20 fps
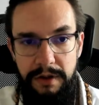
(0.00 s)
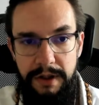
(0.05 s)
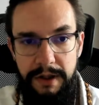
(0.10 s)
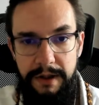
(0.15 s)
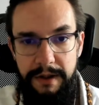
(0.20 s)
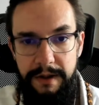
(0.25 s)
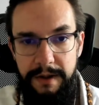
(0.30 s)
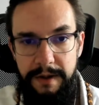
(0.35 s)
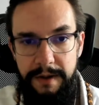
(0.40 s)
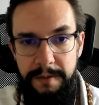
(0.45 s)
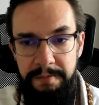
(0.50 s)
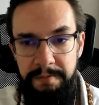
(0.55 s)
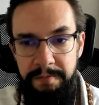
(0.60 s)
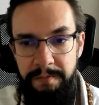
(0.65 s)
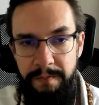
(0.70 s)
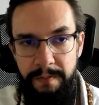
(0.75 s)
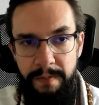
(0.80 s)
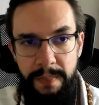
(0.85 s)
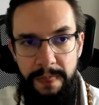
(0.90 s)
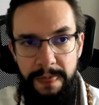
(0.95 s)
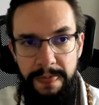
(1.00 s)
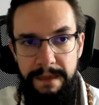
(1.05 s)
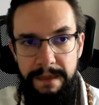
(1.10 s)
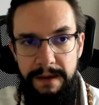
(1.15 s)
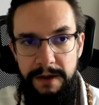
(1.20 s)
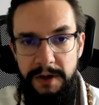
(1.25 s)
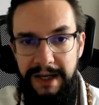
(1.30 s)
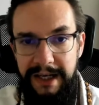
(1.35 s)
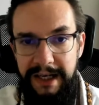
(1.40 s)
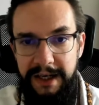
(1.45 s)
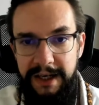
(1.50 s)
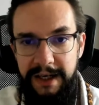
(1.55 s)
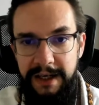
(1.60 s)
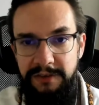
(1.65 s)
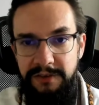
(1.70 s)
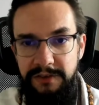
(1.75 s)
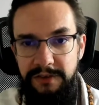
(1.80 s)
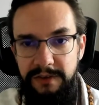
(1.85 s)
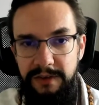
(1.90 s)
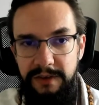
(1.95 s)
You click
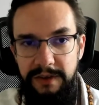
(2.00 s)
it,